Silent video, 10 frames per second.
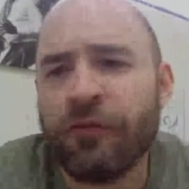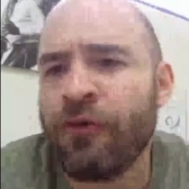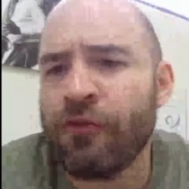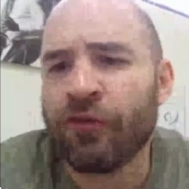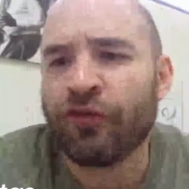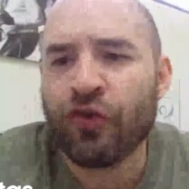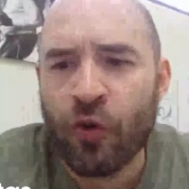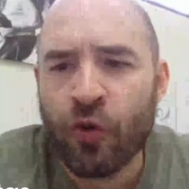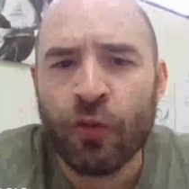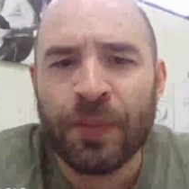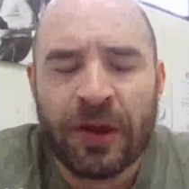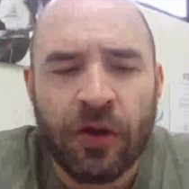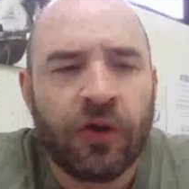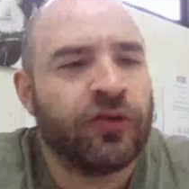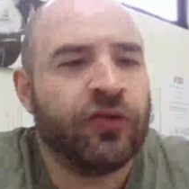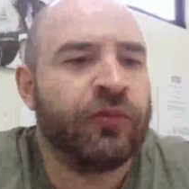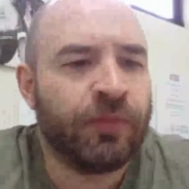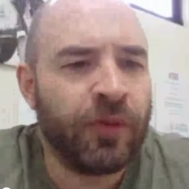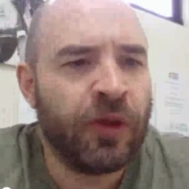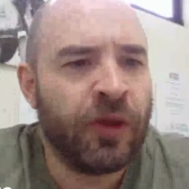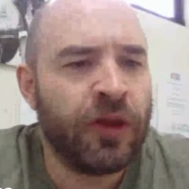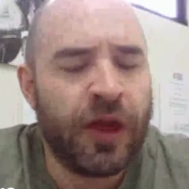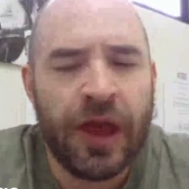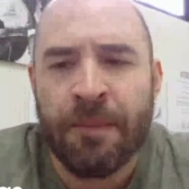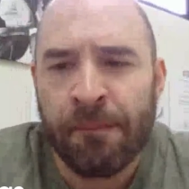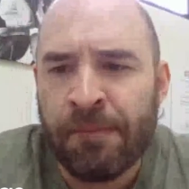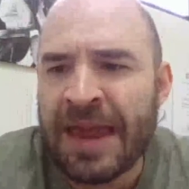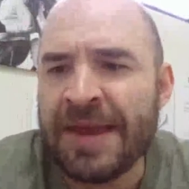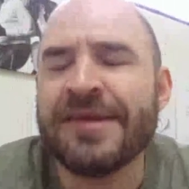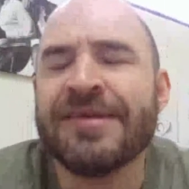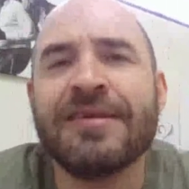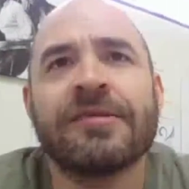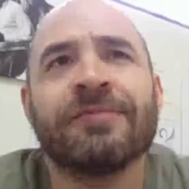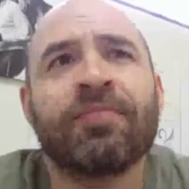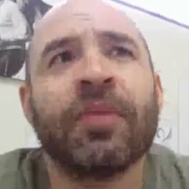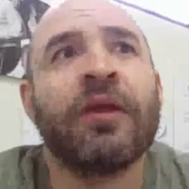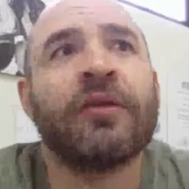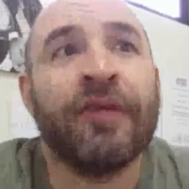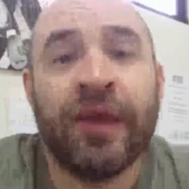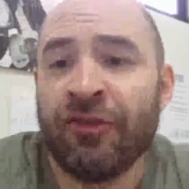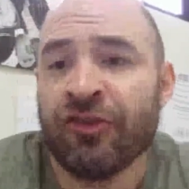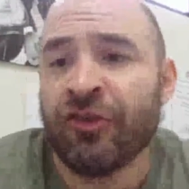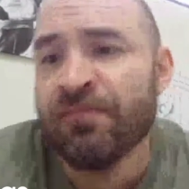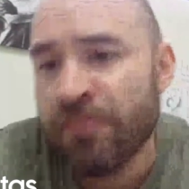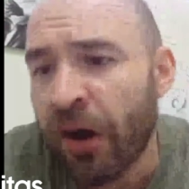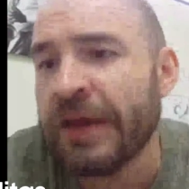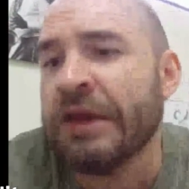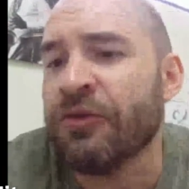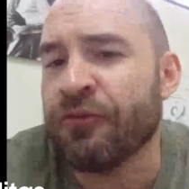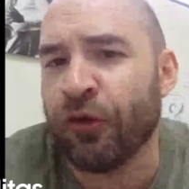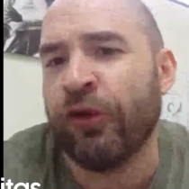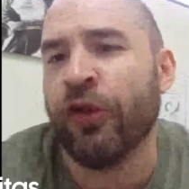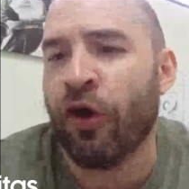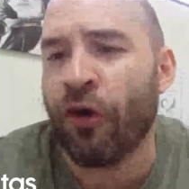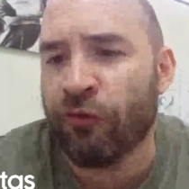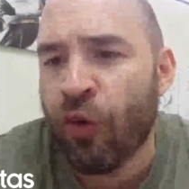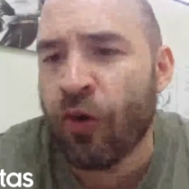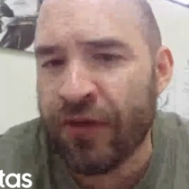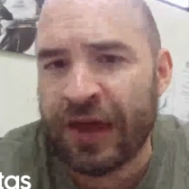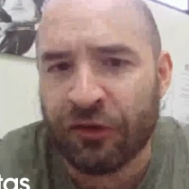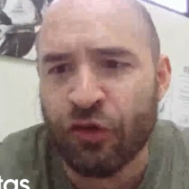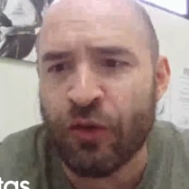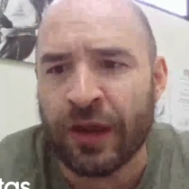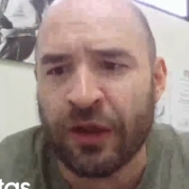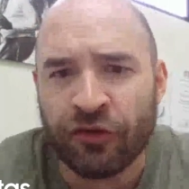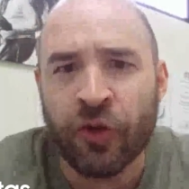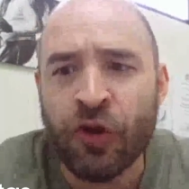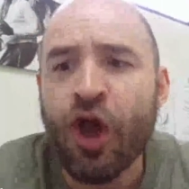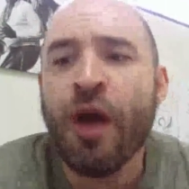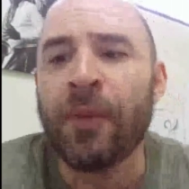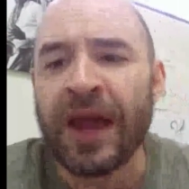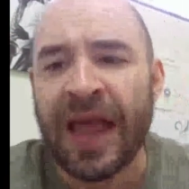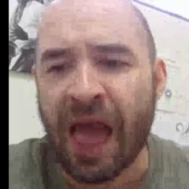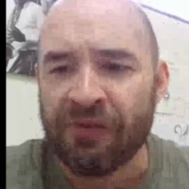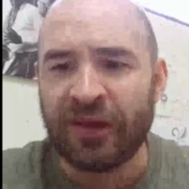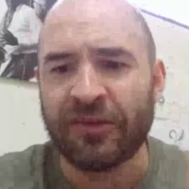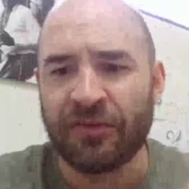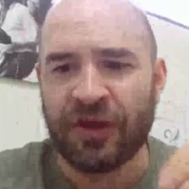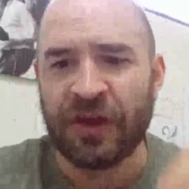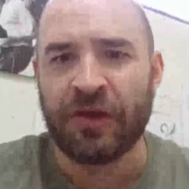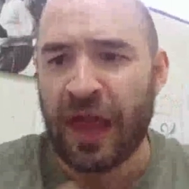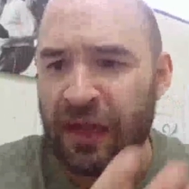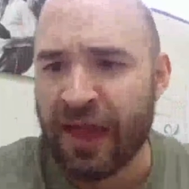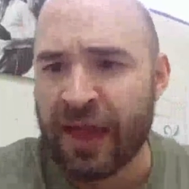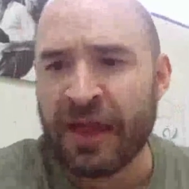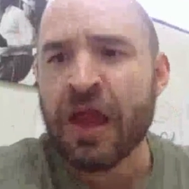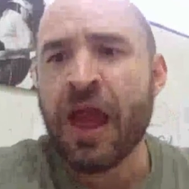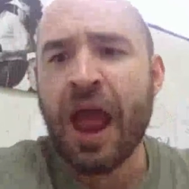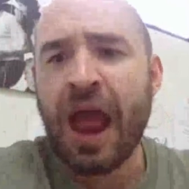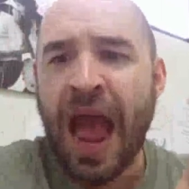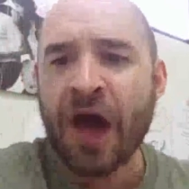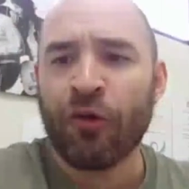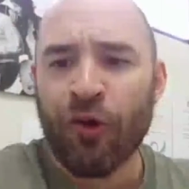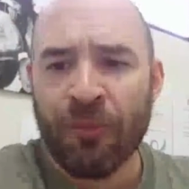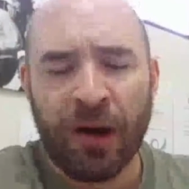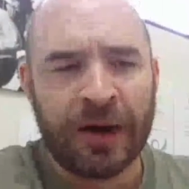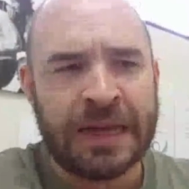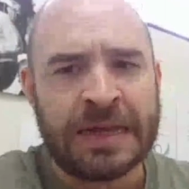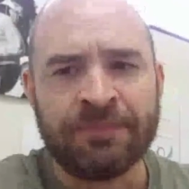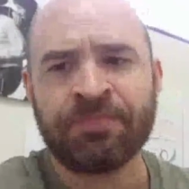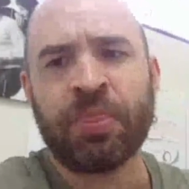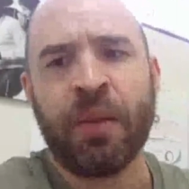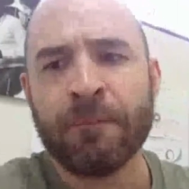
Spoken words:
think for the school, because it makes teachers mindful of what they're doing. So by having to think, okay, how am I